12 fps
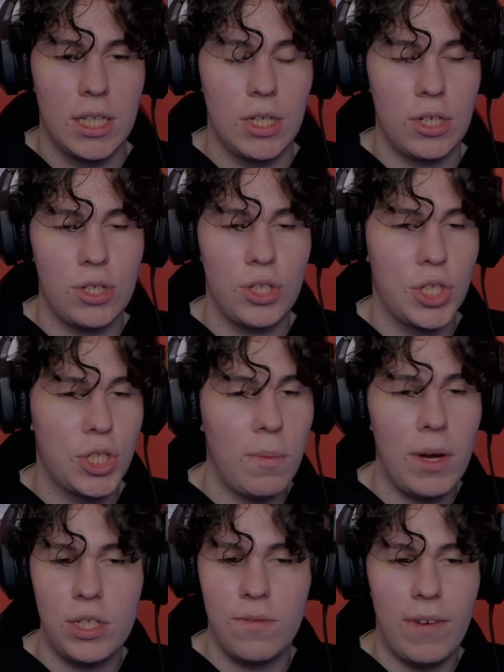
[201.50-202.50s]
There's so
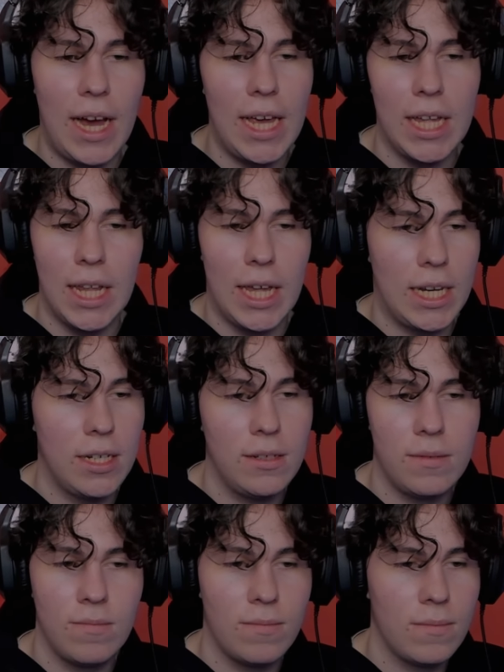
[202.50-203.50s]
much
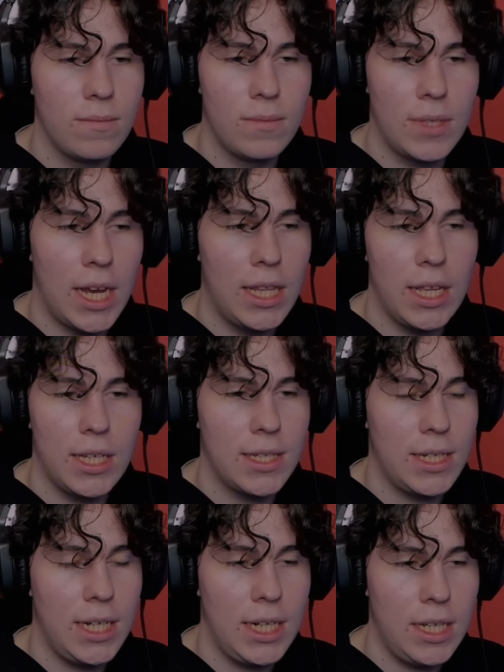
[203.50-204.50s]
violin in this
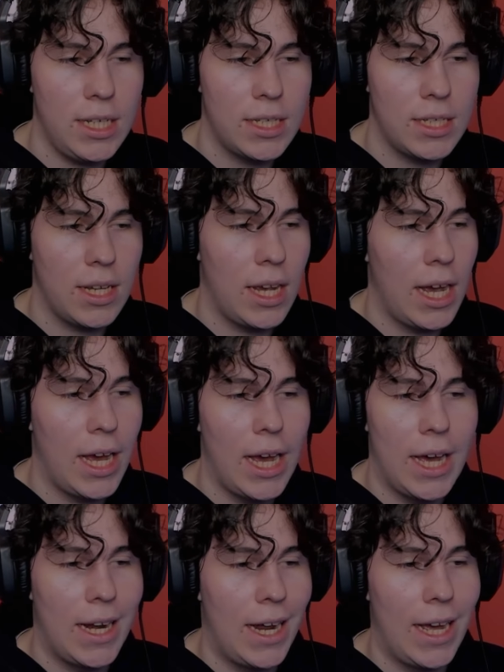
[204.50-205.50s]
series,
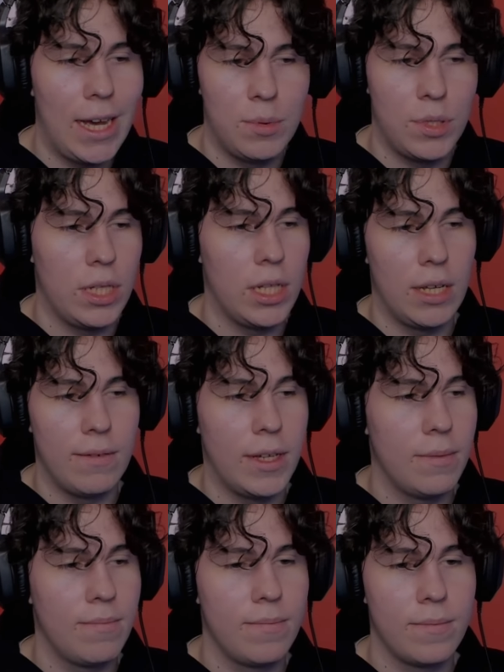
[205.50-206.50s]
and I absolutely
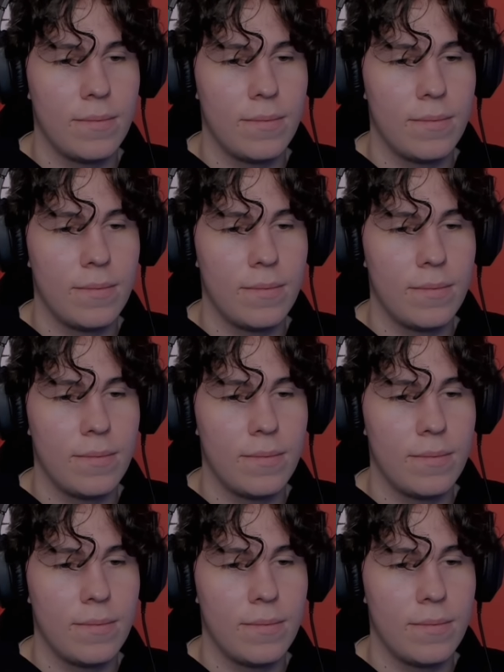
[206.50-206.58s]
love